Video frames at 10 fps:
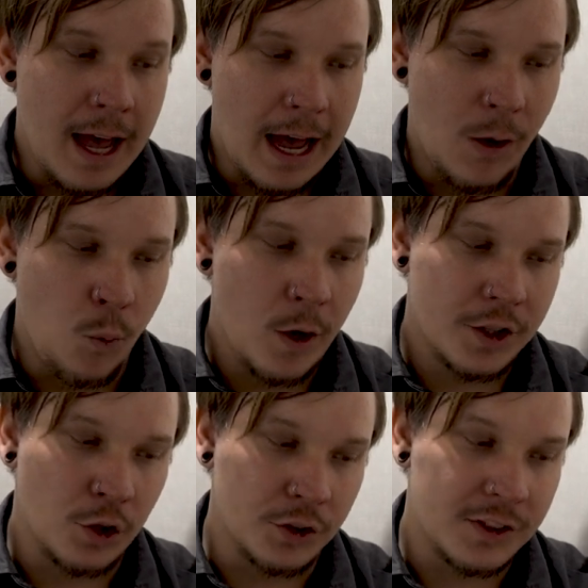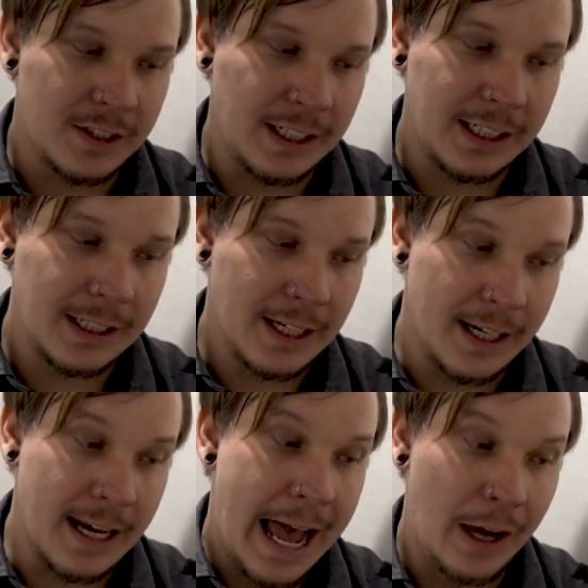What you'll see
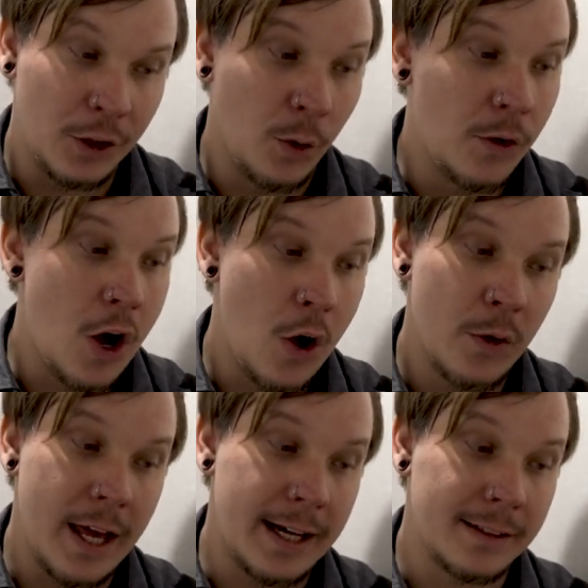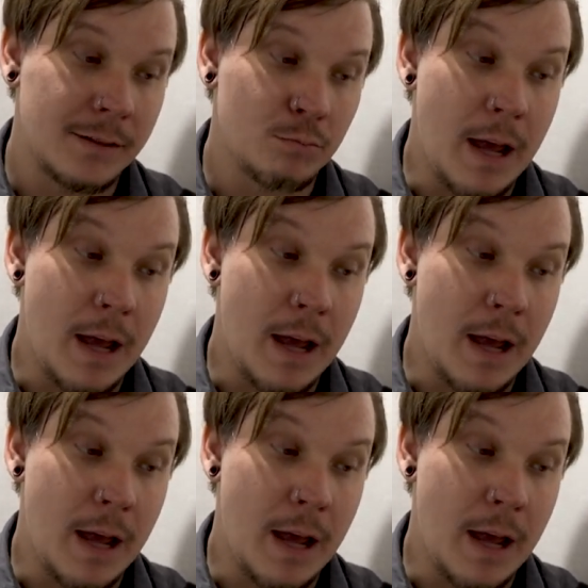and how you'll know that it